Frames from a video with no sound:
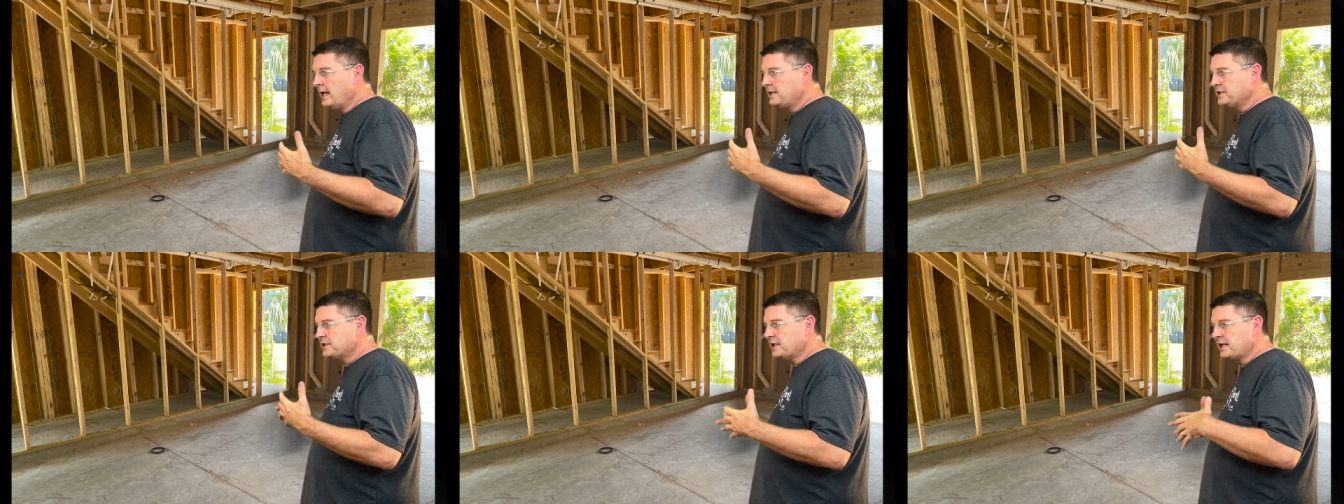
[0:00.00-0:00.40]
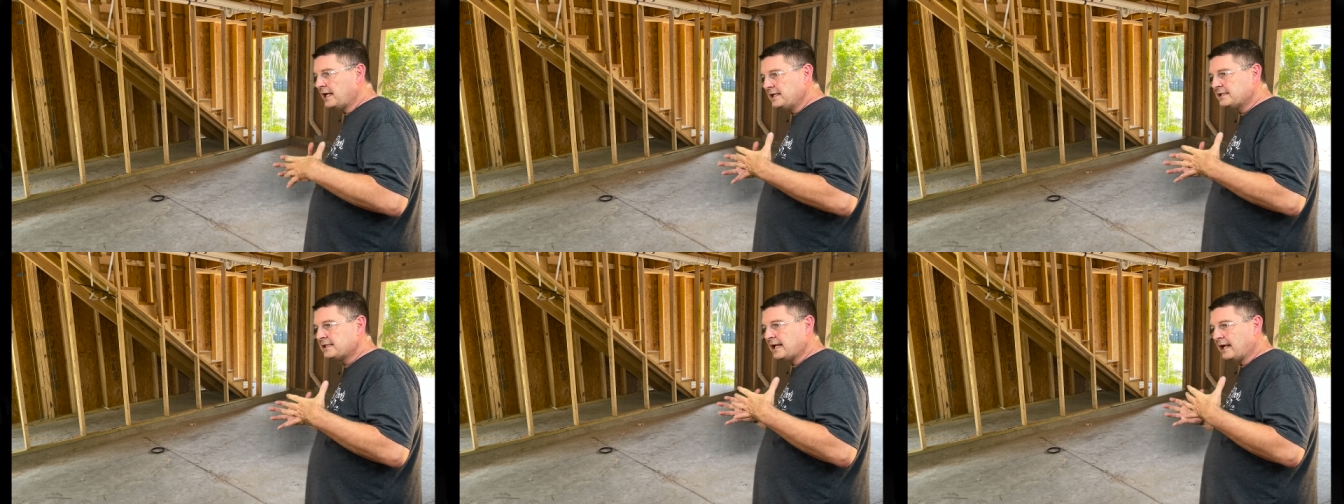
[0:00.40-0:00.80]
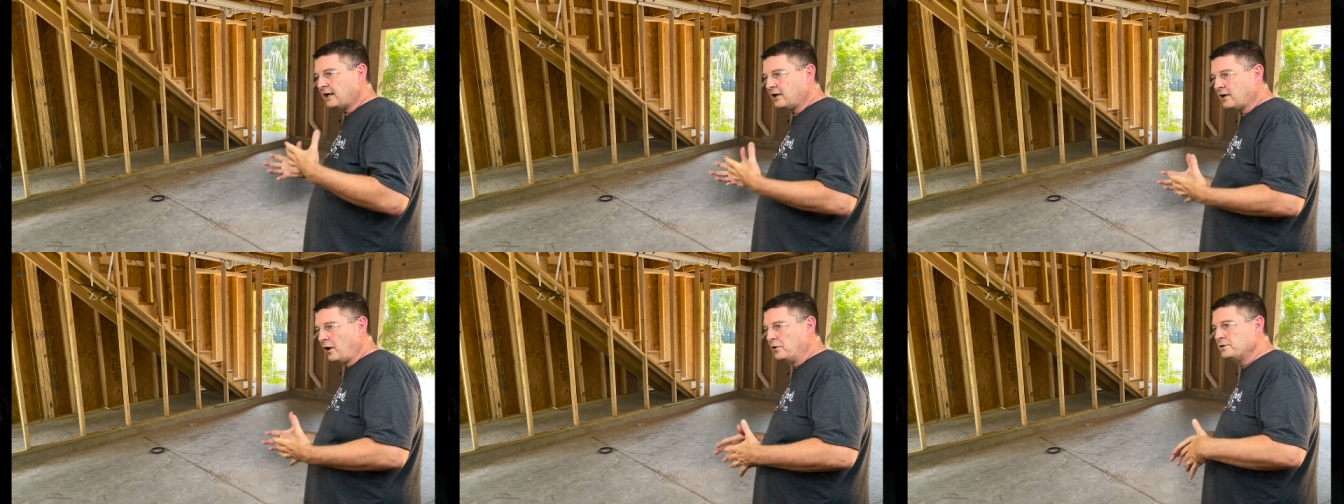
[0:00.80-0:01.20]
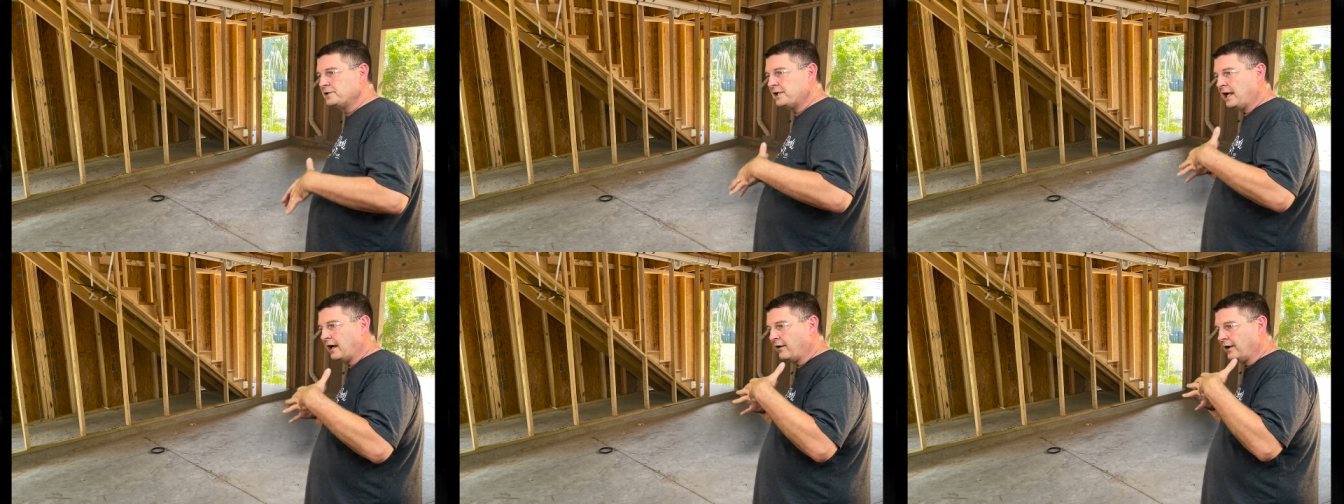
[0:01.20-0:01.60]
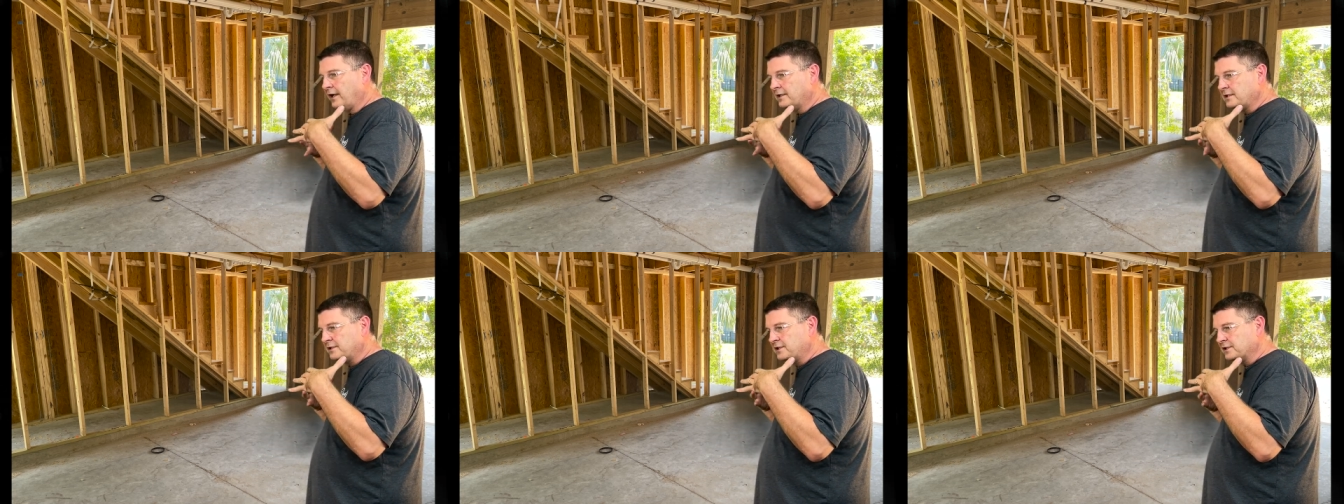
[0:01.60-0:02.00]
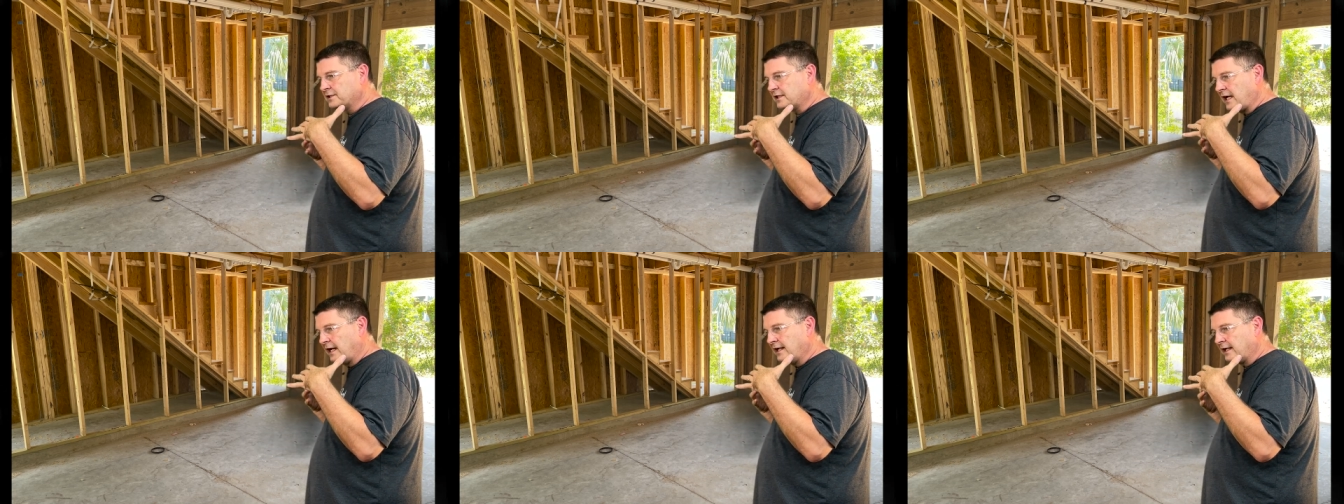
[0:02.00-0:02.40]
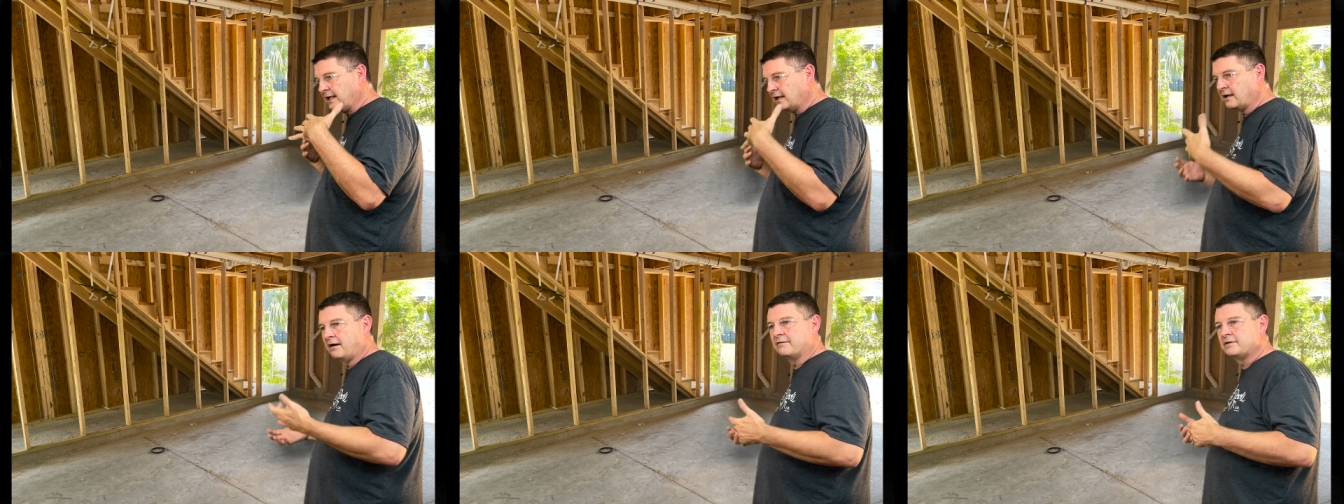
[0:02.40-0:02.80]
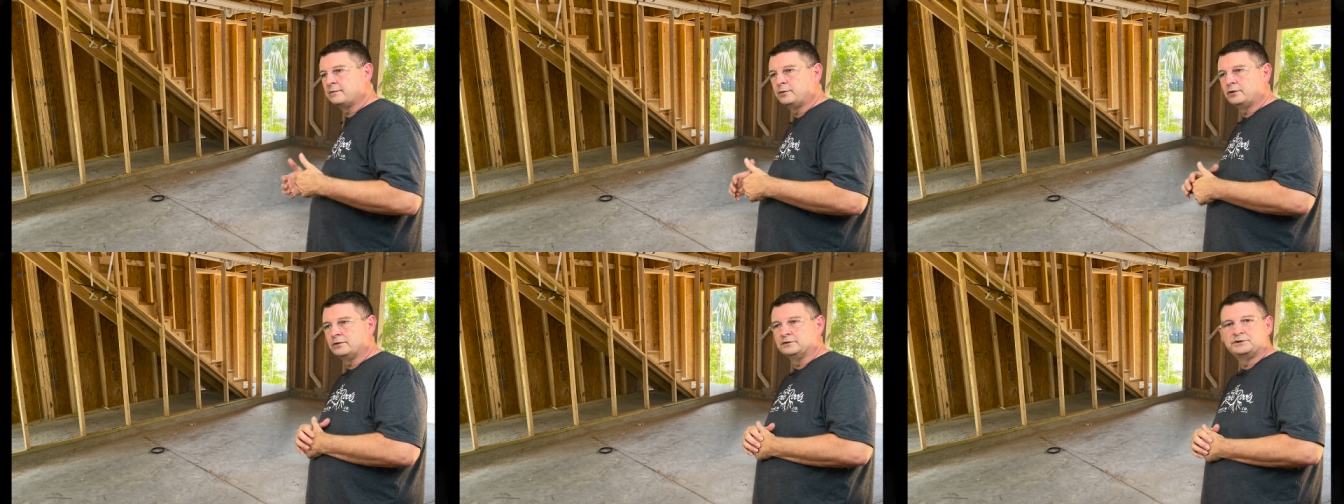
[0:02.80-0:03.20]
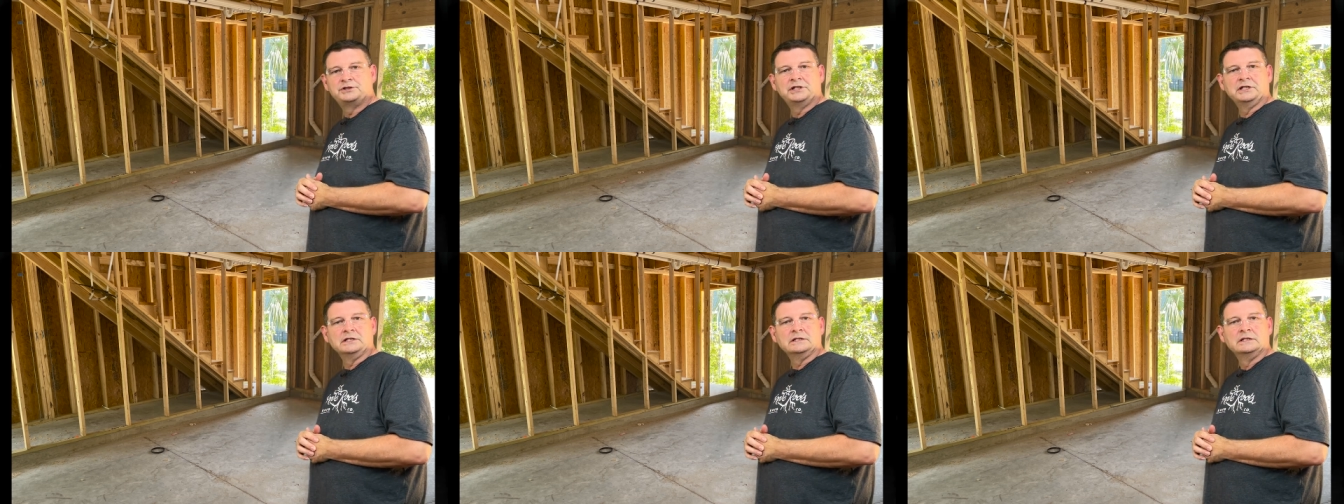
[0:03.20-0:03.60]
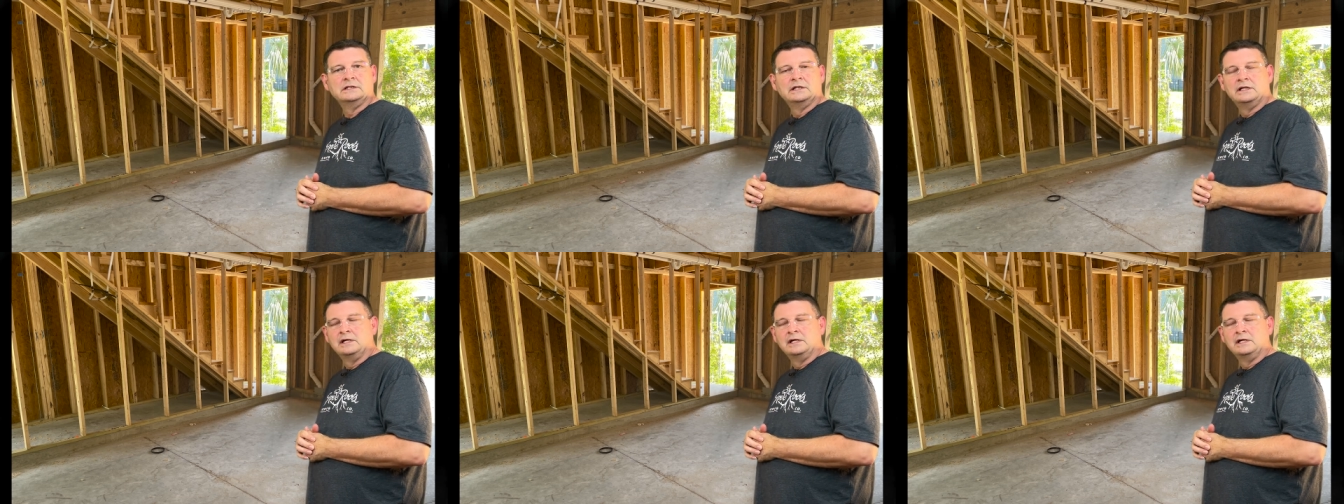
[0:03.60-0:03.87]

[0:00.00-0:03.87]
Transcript: Just a nice cozy area to just kind of get comfortable and chill.